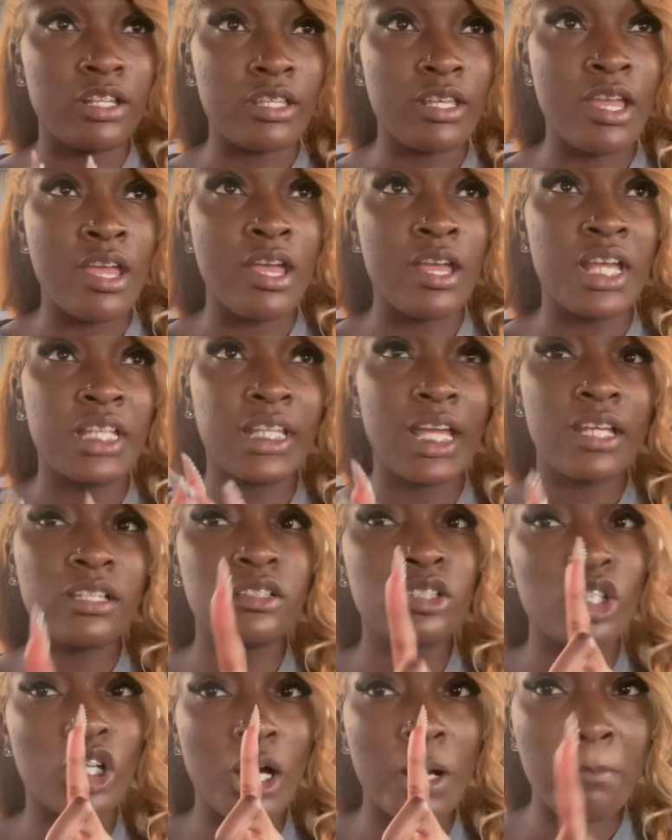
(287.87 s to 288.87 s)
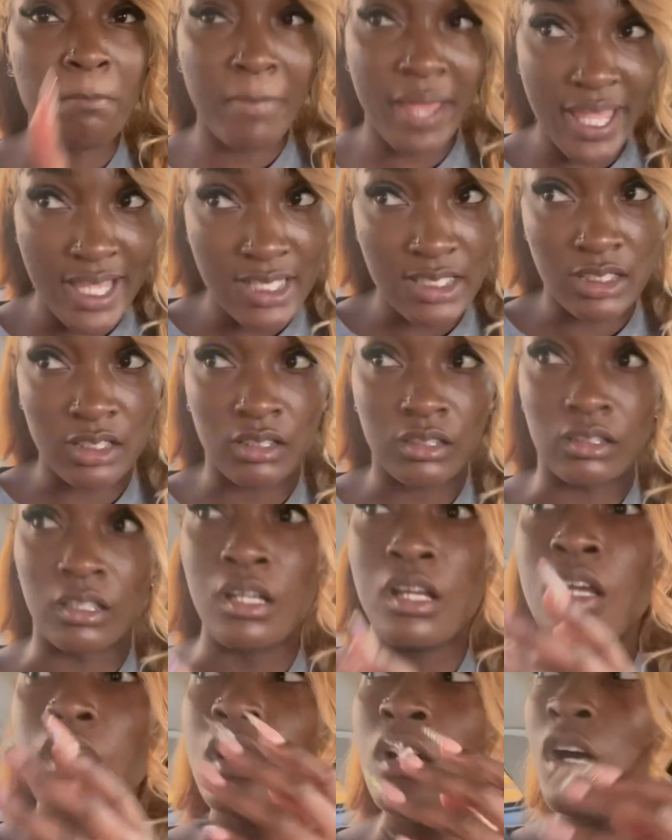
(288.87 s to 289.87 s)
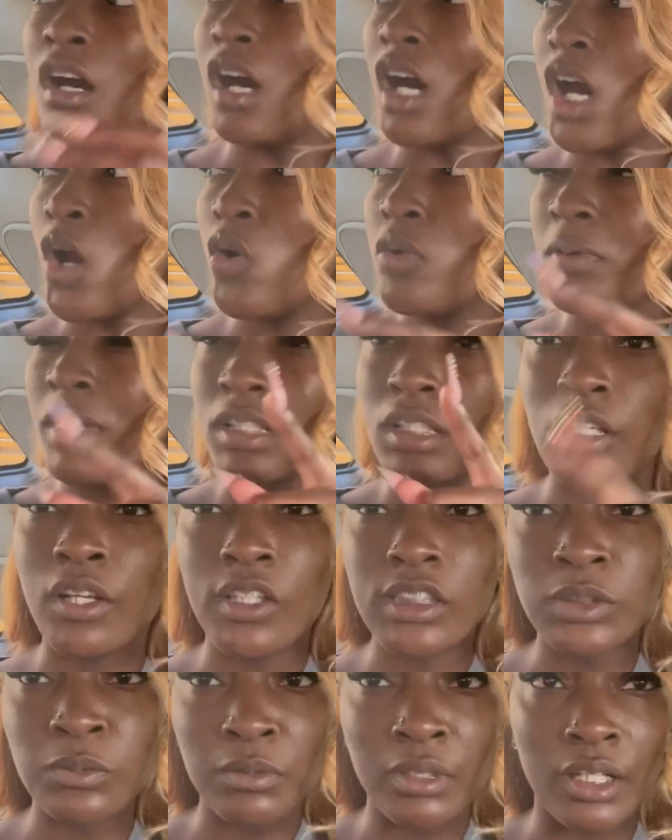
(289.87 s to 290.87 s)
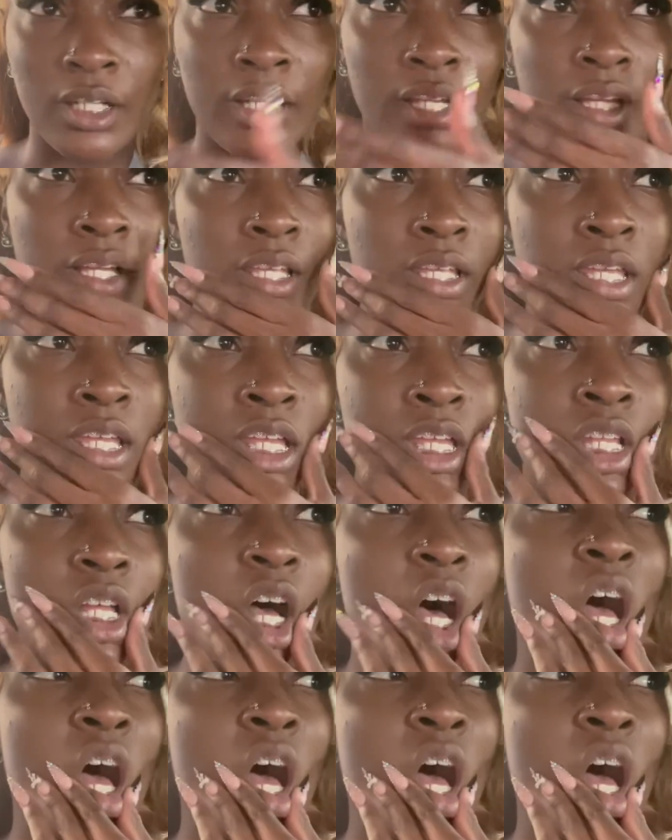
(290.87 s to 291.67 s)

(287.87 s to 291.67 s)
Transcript: yet and they look amazing. Um, we're about to go somewhere and oh, eat.